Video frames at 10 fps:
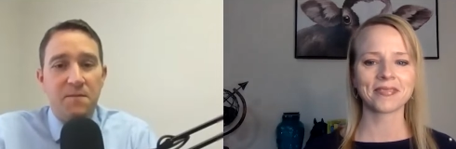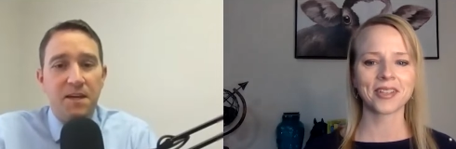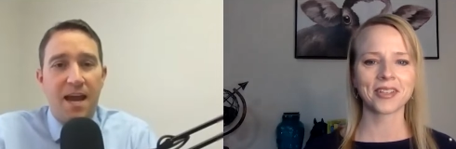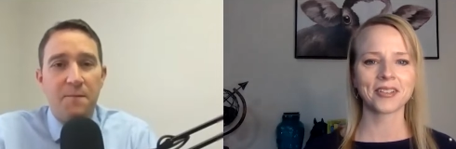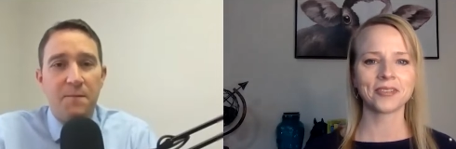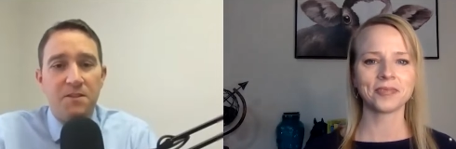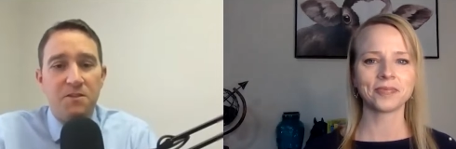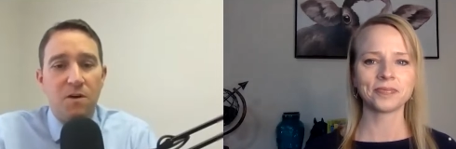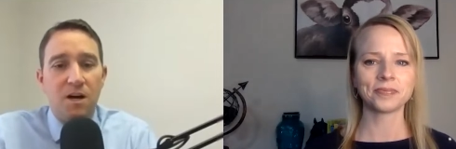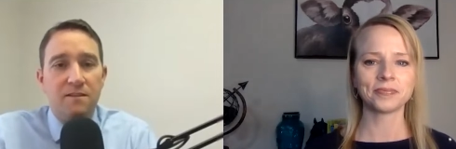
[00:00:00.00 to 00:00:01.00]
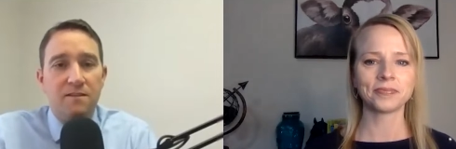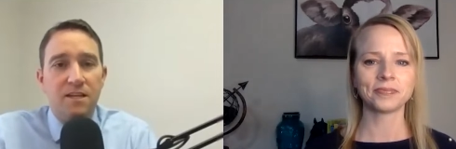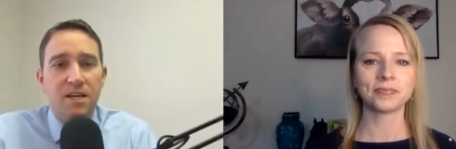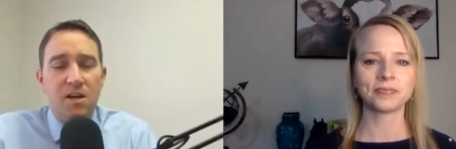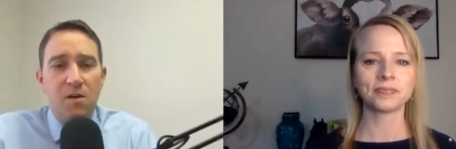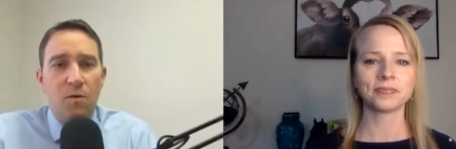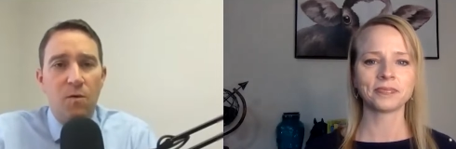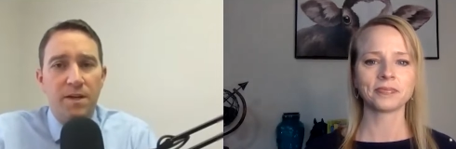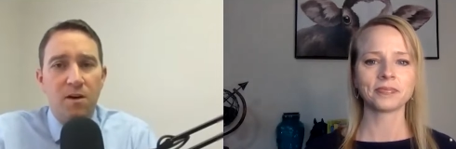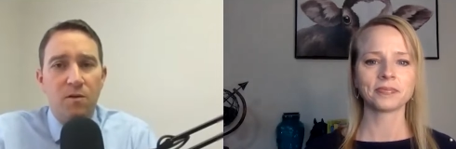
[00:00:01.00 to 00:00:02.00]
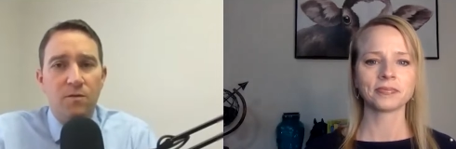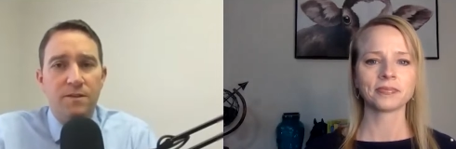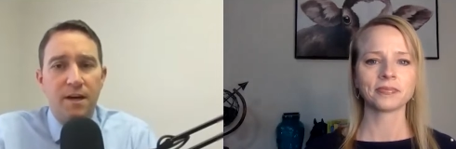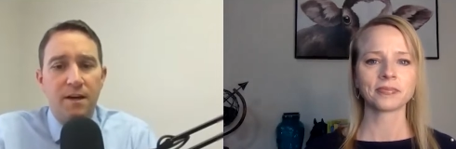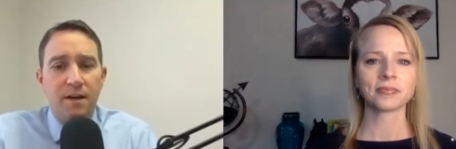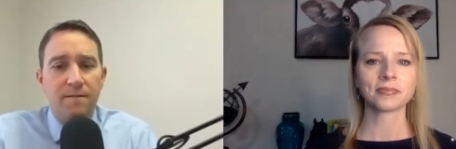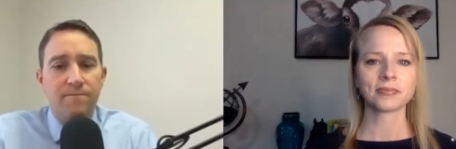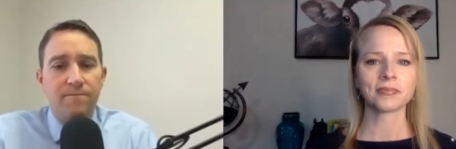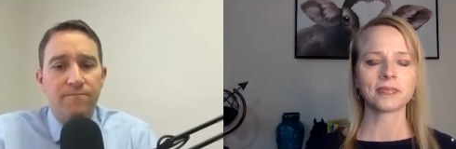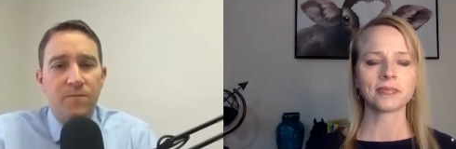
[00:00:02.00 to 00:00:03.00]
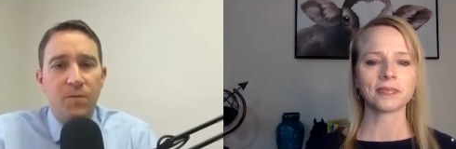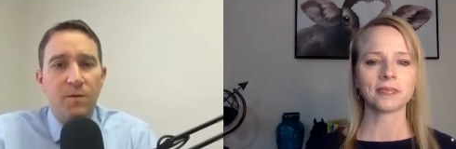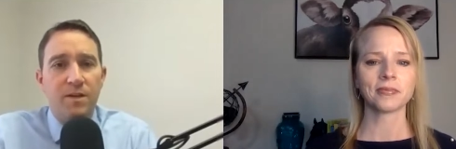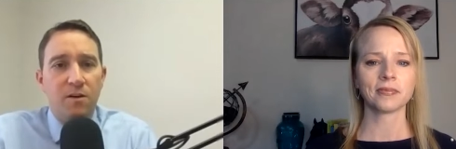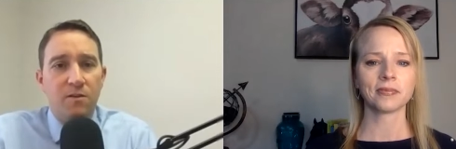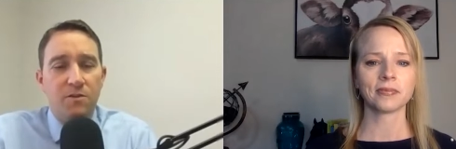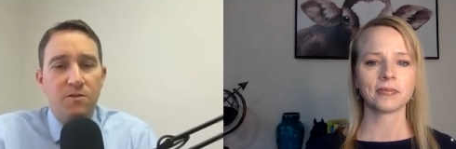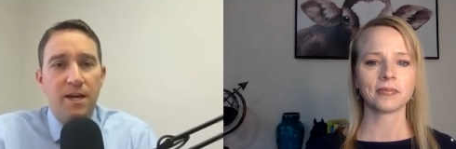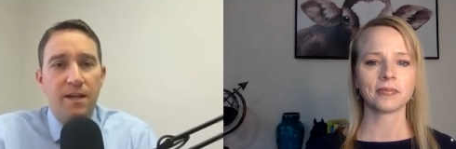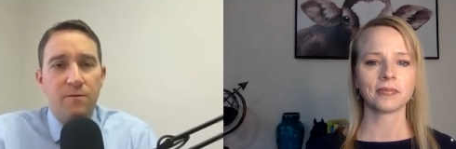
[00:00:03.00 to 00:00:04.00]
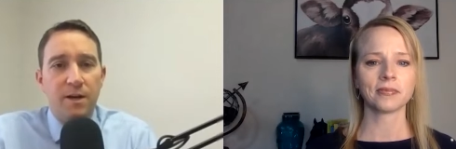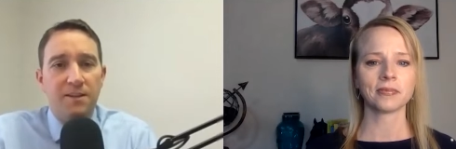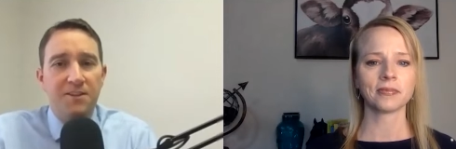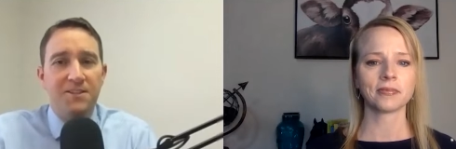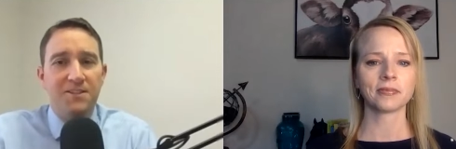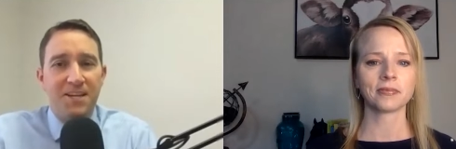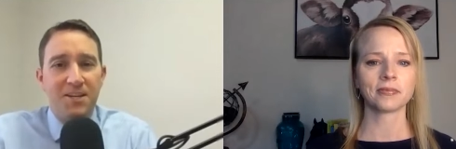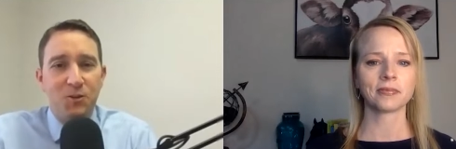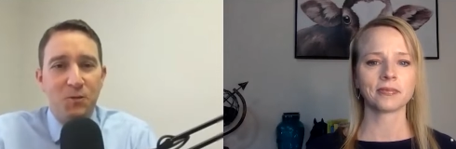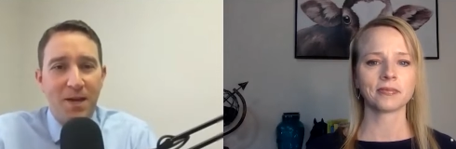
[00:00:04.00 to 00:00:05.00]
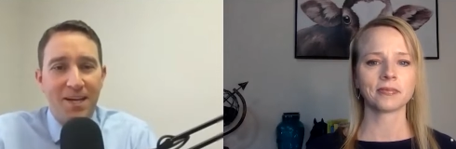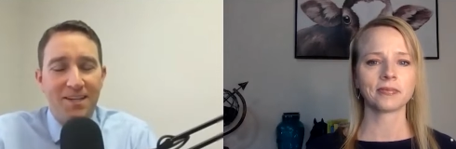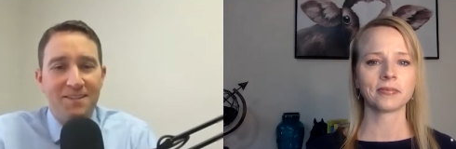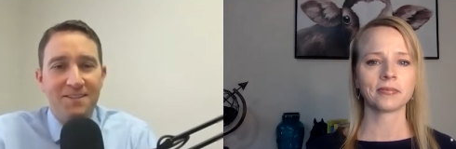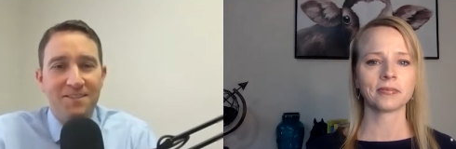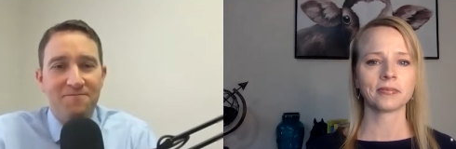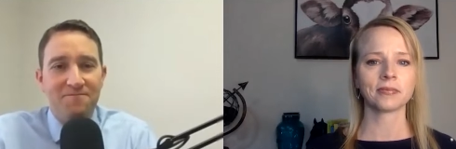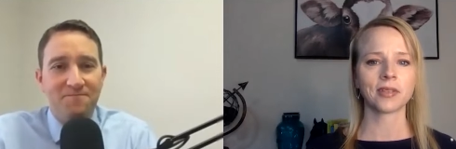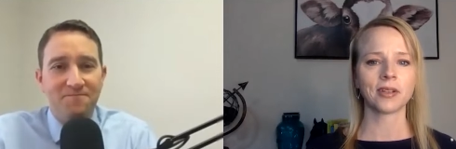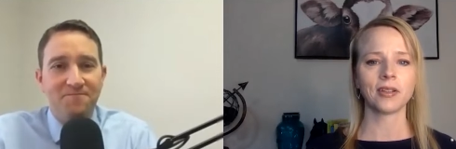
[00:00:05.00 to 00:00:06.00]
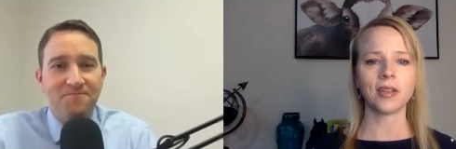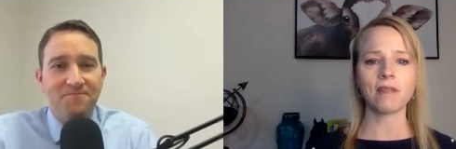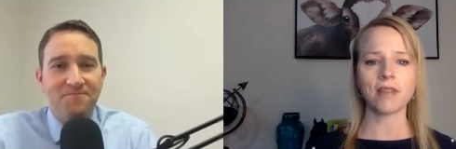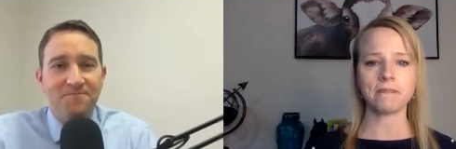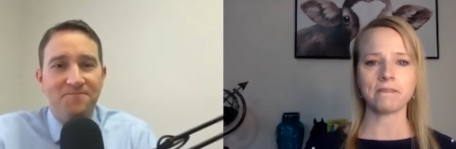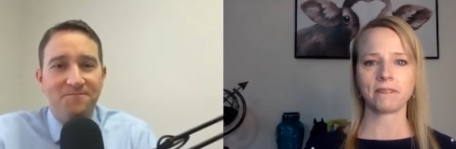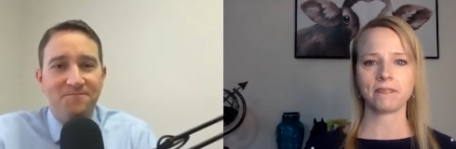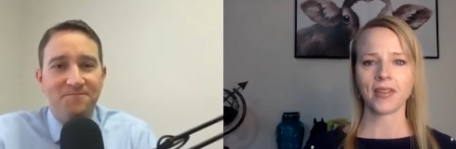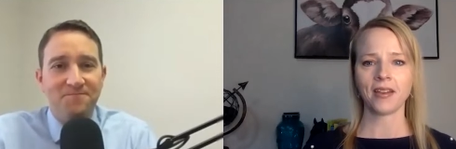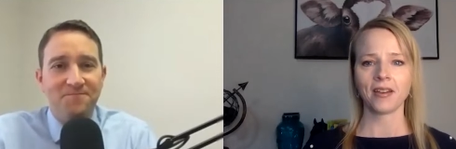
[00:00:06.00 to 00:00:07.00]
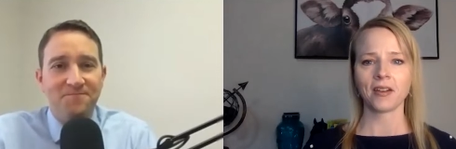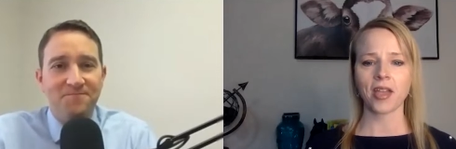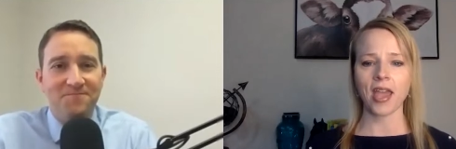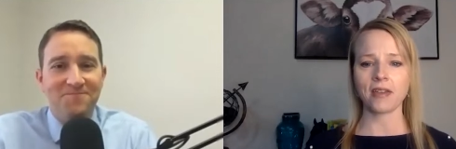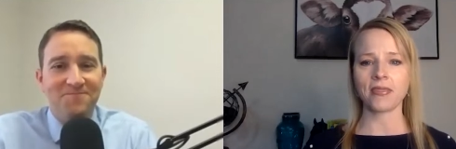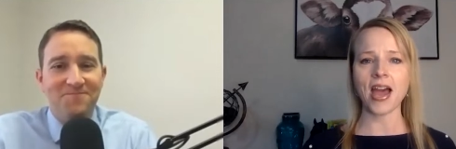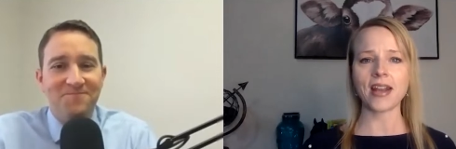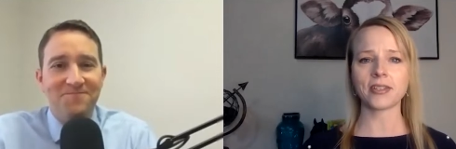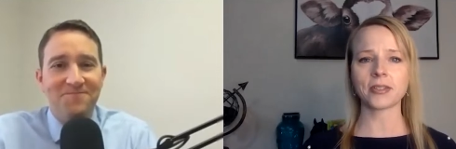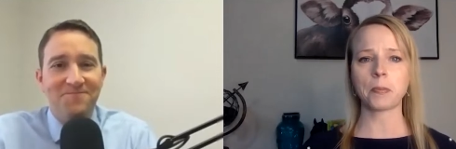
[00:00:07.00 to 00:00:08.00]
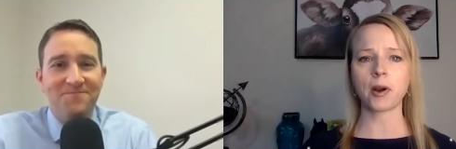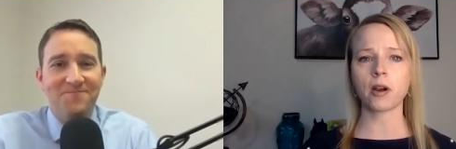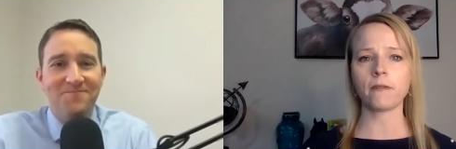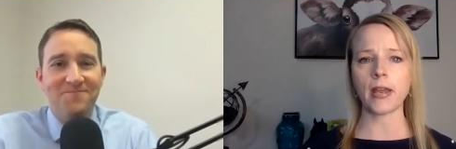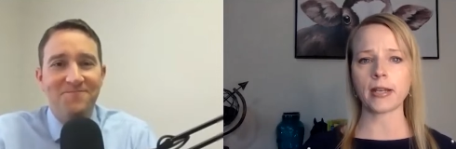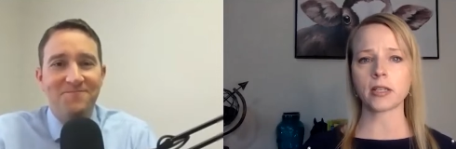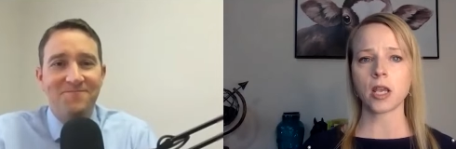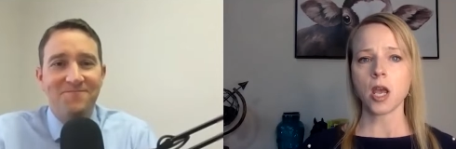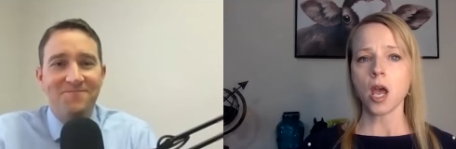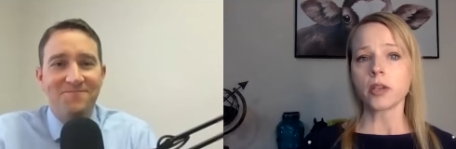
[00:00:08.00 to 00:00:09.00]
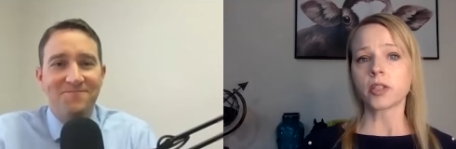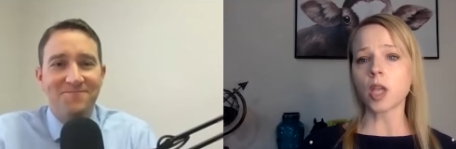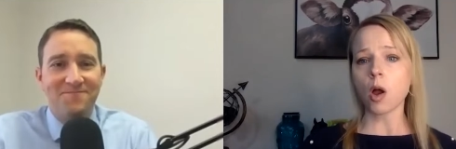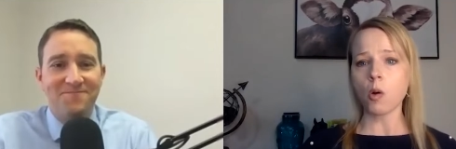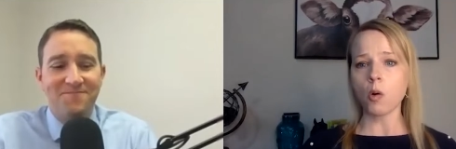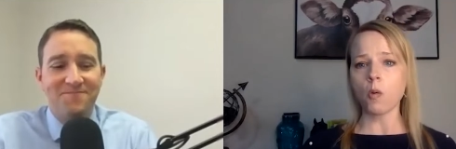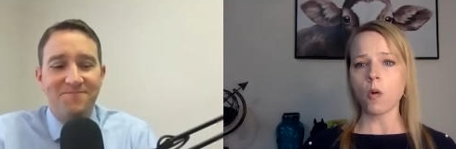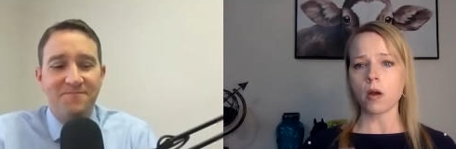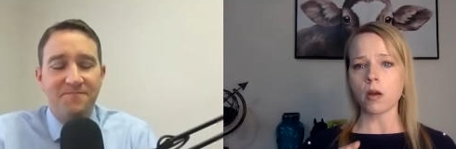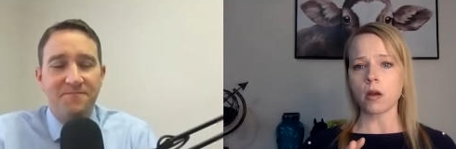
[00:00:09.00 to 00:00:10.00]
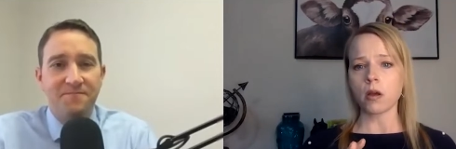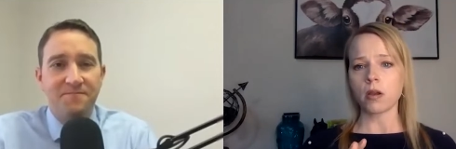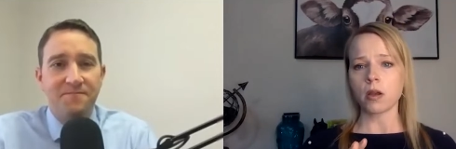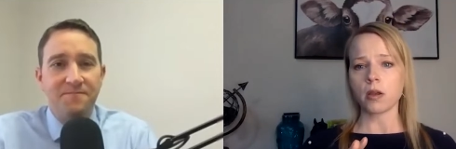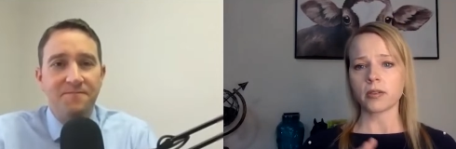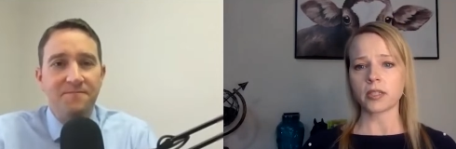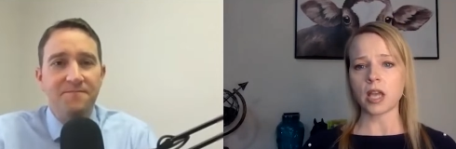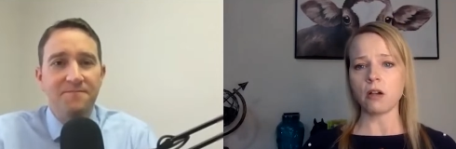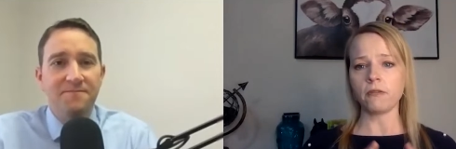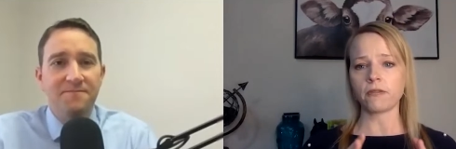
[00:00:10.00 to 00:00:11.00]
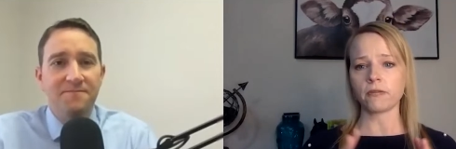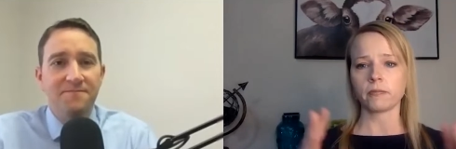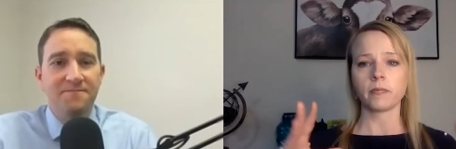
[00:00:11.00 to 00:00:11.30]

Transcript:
Speaker 1: happens to us when we don't do that regularly scheduled maintenance.
Speaker 2: Love it. Okay, that is perfect. So self-care.